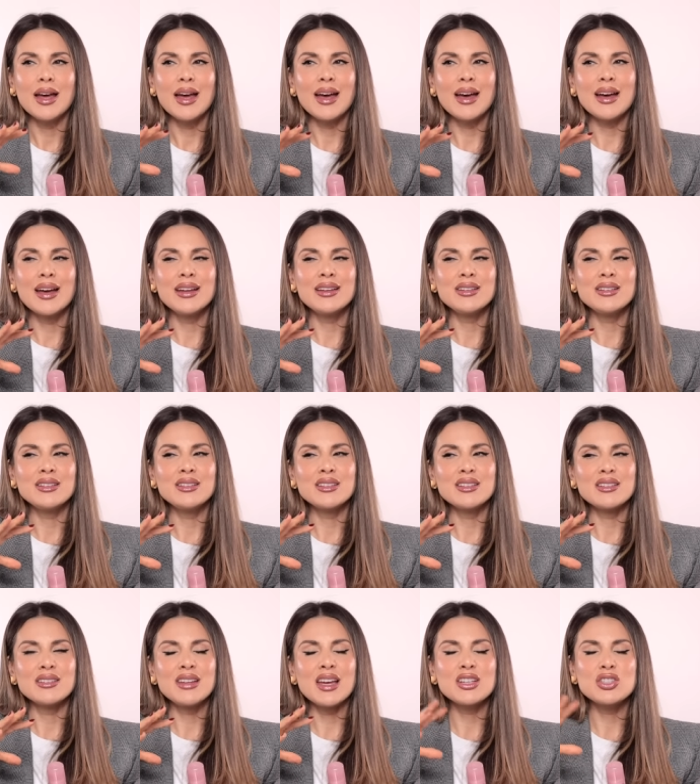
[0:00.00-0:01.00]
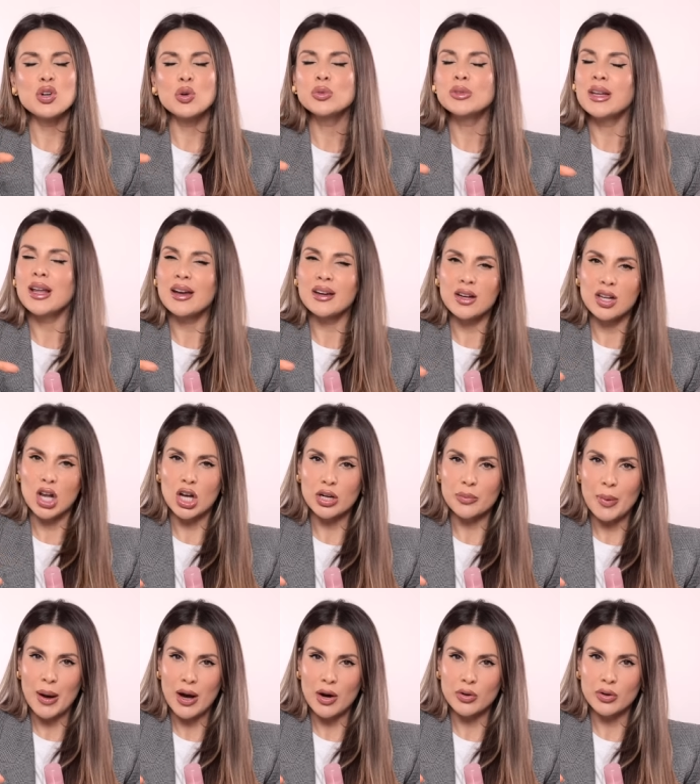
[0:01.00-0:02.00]
and they don't like a lot of
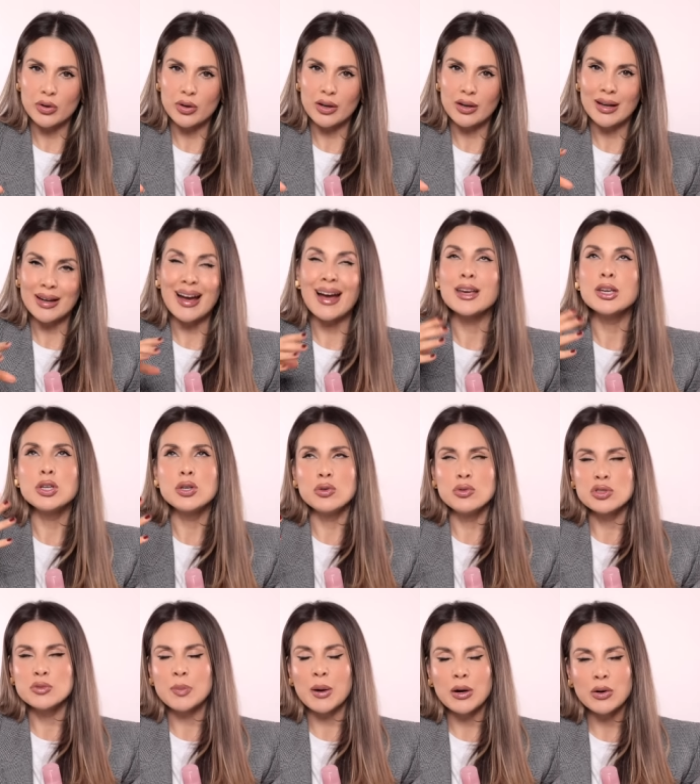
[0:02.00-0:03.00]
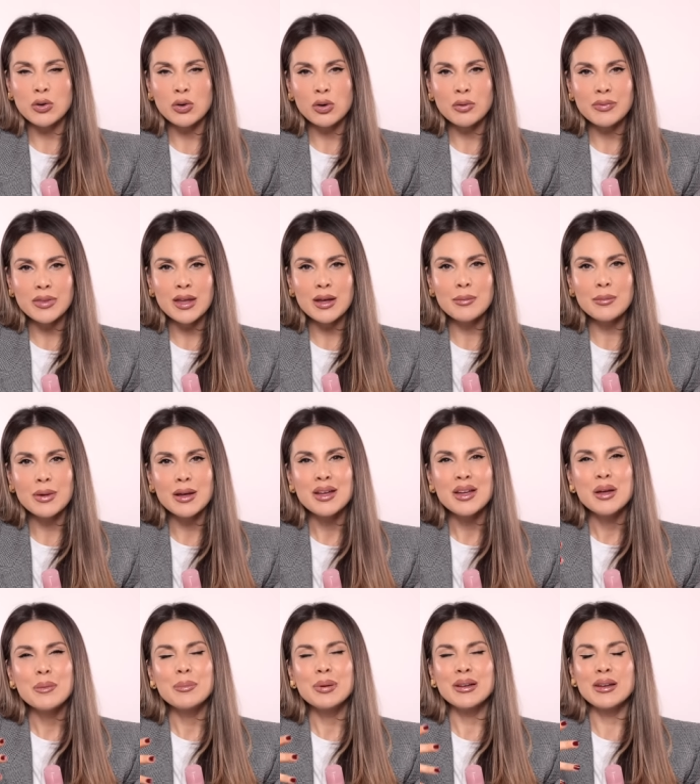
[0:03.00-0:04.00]
powder. Like, I use powder on them,
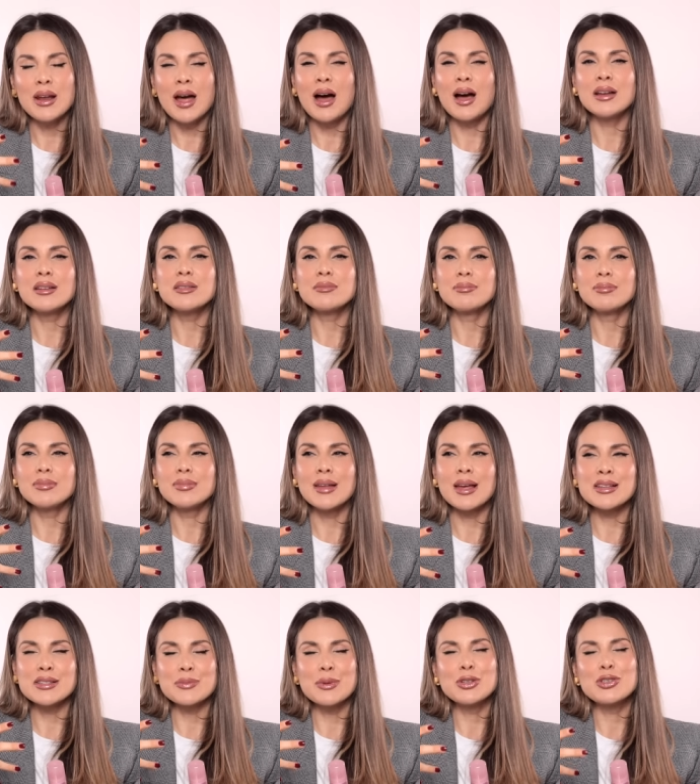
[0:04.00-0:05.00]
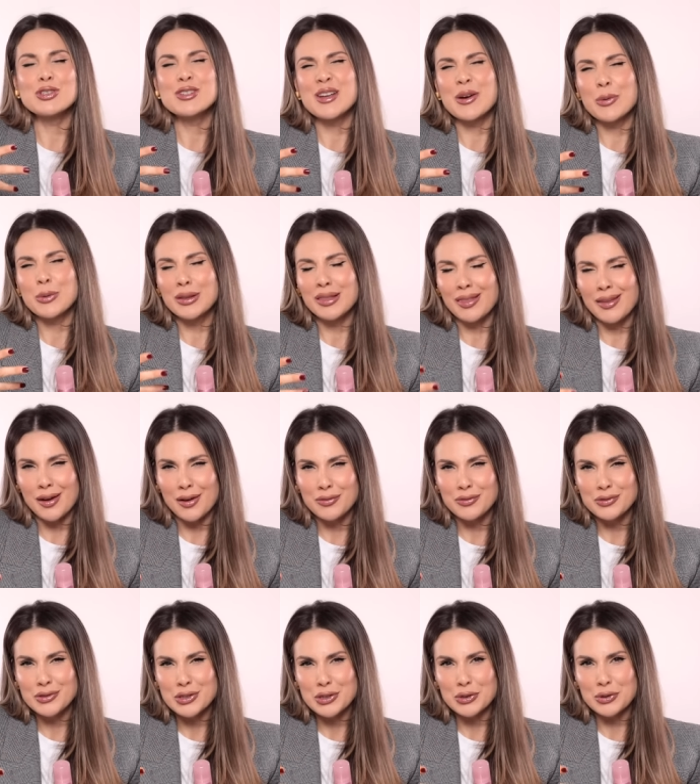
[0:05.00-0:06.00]
but not as much as I would
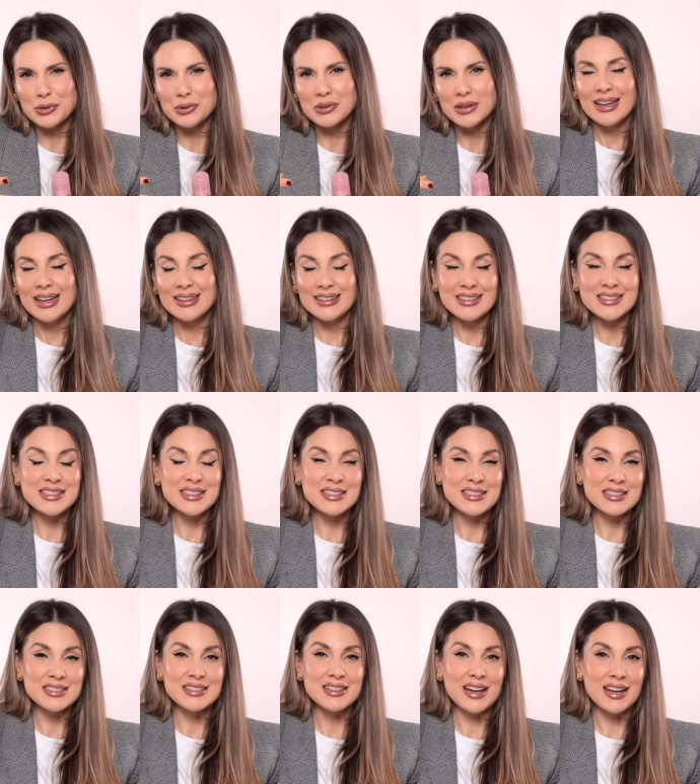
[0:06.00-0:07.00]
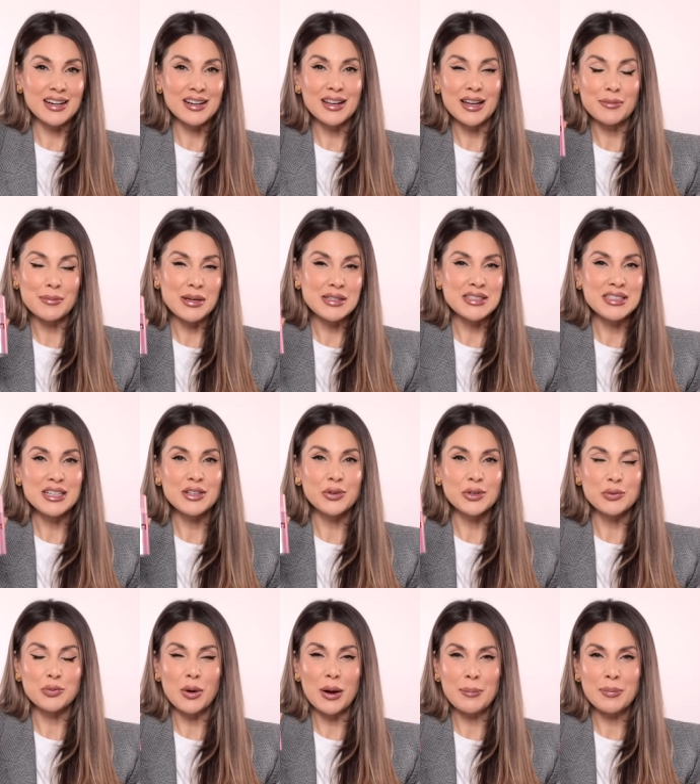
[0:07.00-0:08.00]
love to. And this is kind of like my
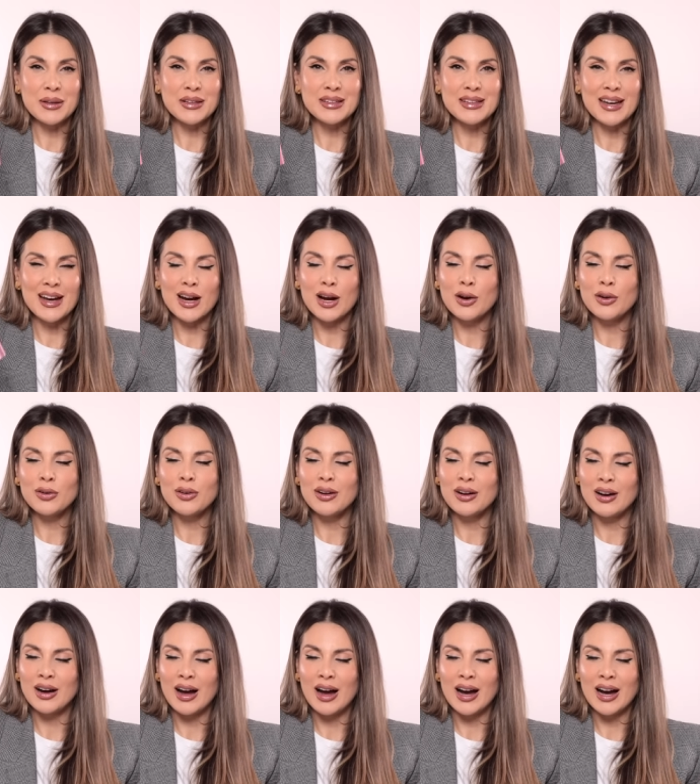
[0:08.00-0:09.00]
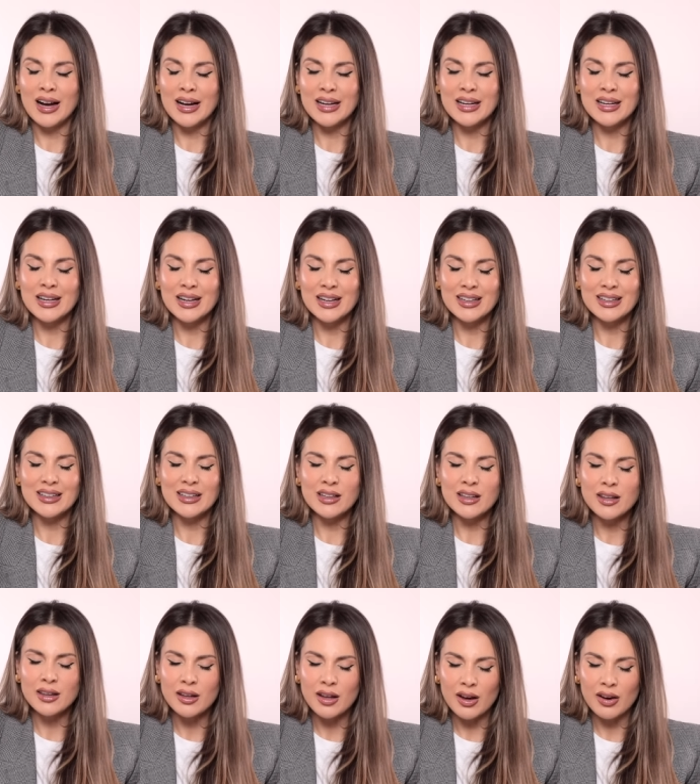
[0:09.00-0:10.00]
secret weapon now. I
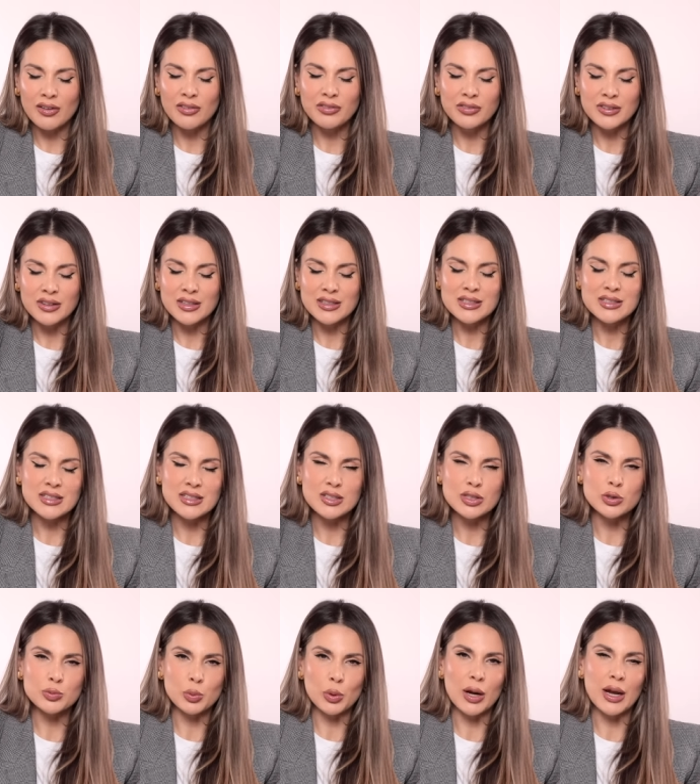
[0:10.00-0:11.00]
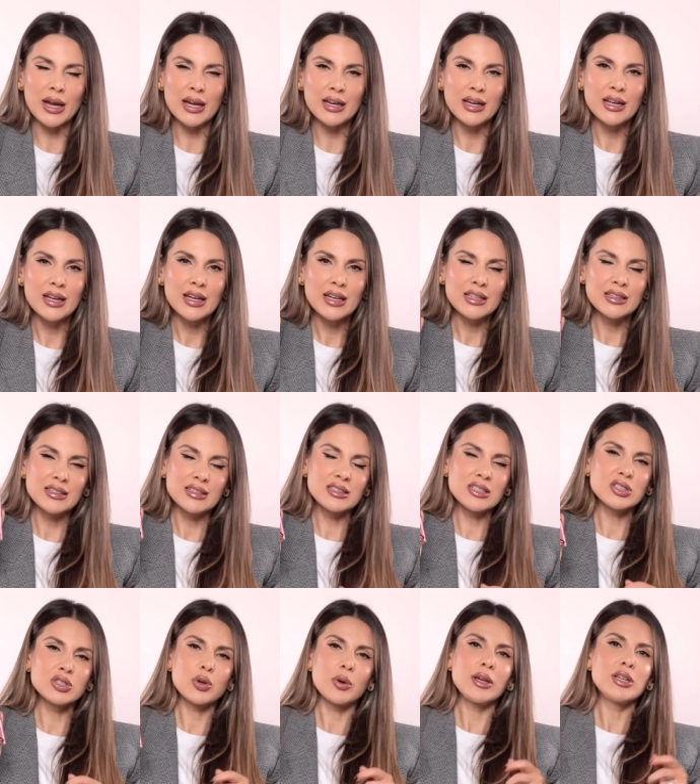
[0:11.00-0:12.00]
love this spray. This
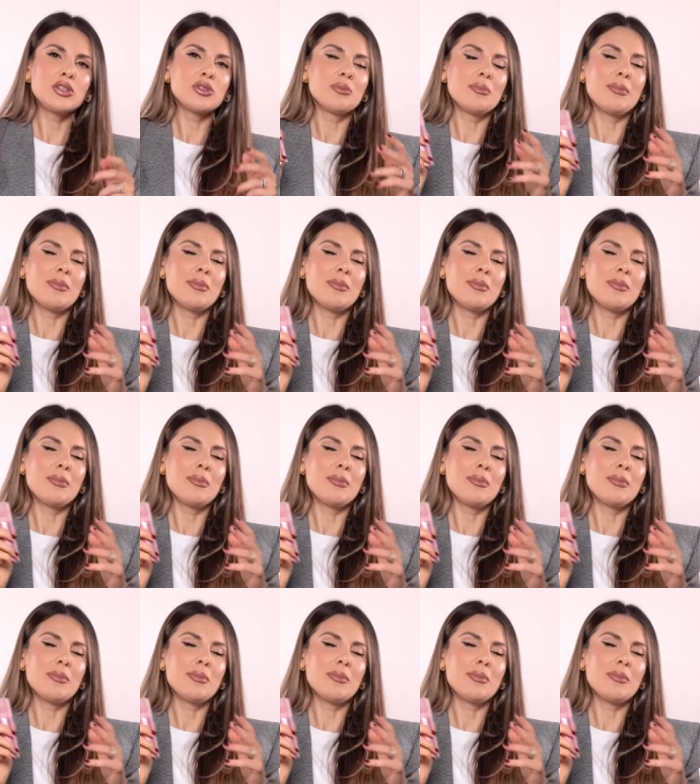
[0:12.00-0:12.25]
is going to